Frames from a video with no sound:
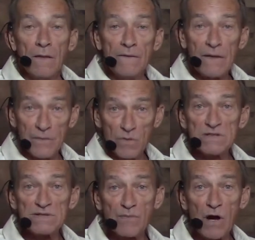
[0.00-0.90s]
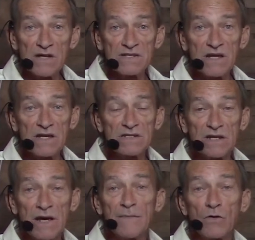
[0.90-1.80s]
that there is a process, a
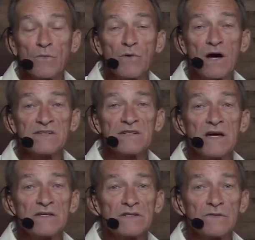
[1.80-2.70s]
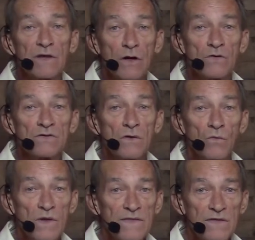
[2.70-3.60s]
chemical process that goes on
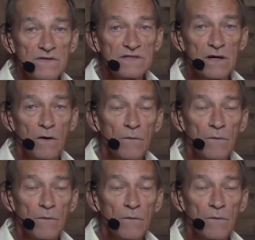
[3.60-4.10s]
within the cell